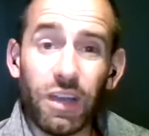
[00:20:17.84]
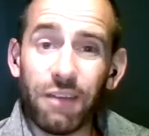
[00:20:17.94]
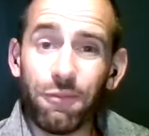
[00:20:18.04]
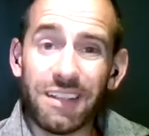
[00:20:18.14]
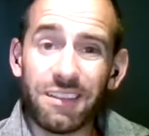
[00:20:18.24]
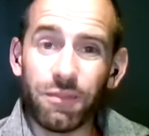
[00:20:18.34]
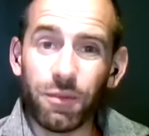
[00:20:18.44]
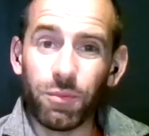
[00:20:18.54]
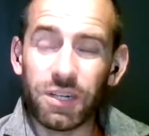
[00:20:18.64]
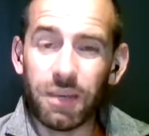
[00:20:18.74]

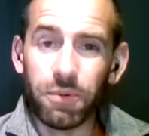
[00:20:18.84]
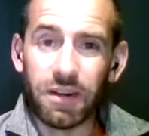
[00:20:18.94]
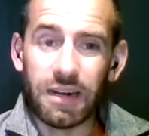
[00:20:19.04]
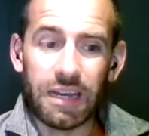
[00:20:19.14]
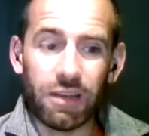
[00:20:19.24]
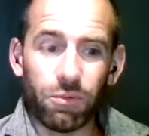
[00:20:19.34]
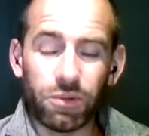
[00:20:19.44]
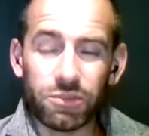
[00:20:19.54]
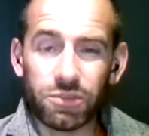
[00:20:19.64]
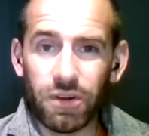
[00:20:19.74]
effectively, we're keeping an eye on
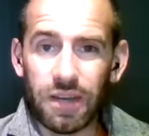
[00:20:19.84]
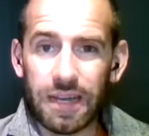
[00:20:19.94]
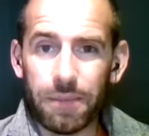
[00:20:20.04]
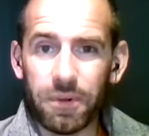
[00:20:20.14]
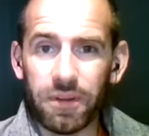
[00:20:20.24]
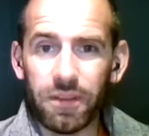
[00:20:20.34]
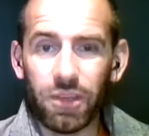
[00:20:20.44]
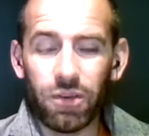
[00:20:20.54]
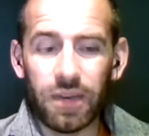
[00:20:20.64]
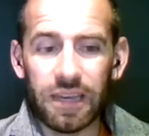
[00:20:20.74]
what's going to happen in the
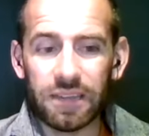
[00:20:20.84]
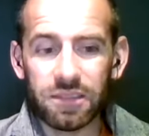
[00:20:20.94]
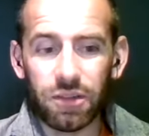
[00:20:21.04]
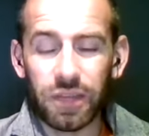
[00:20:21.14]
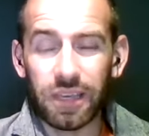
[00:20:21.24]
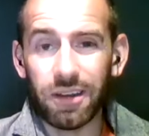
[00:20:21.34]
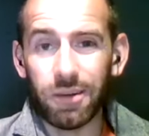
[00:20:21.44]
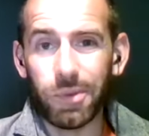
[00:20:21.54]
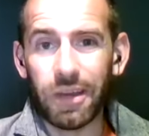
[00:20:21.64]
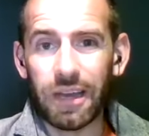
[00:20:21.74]
US and thinking
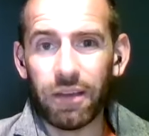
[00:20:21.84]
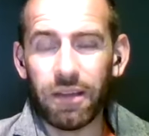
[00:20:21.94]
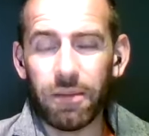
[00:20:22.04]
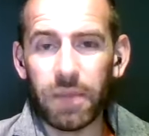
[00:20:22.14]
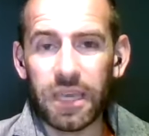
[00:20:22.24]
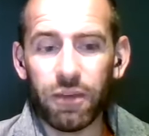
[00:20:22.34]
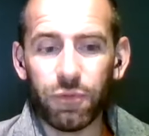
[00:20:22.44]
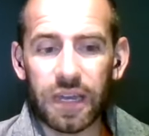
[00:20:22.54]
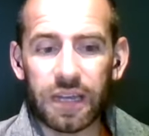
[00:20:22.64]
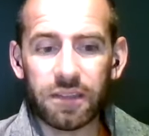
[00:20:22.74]
about how that might
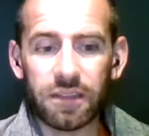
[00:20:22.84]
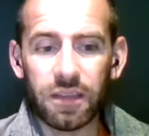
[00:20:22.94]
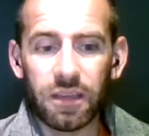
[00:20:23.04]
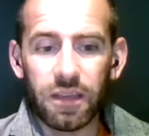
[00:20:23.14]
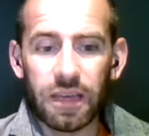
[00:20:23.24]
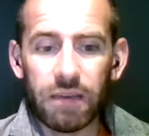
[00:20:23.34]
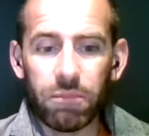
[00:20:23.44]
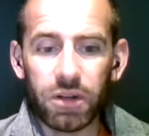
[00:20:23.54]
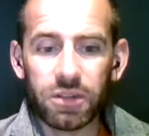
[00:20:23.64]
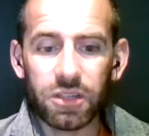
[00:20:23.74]
affect
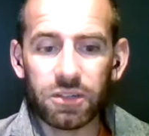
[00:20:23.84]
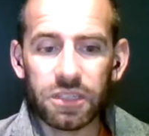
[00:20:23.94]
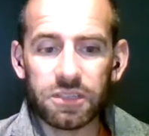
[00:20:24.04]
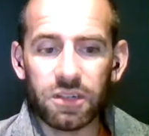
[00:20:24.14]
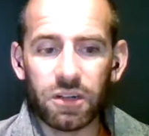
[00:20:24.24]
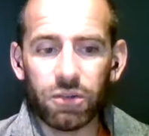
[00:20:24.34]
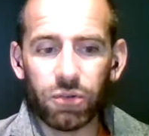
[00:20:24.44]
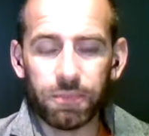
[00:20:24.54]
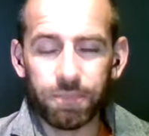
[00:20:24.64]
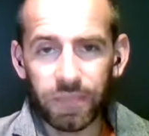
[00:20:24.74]
attorneys. And I
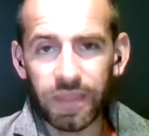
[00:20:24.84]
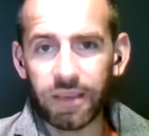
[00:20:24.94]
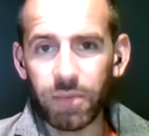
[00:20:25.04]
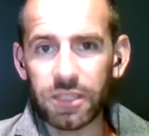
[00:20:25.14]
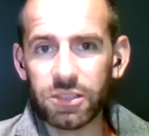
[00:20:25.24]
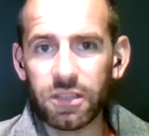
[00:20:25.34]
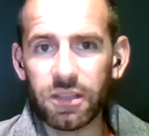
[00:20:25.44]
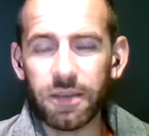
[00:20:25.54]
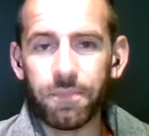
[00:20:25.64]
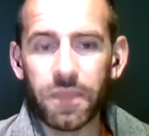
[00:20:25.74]
know, like I
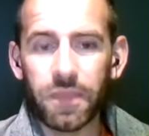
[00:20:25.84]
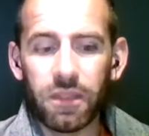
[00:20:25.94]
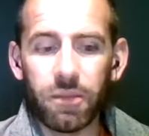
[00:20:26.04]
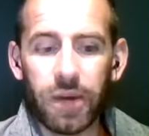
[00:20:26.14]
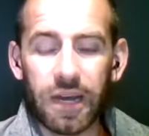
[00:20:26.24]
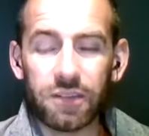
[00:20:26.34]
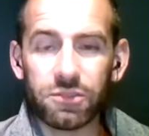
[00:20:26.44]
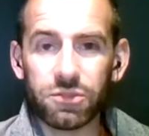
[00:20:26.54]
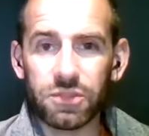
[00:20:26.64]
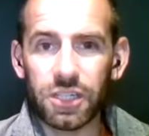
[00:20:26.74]
mentioned, the Bar
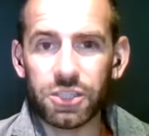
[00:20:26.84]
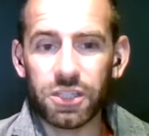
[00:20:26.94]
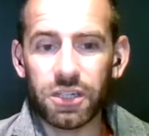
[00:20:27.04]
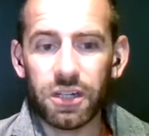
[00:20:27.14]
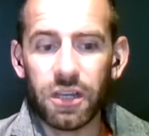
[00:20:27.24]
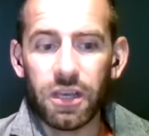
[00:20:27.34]
Association,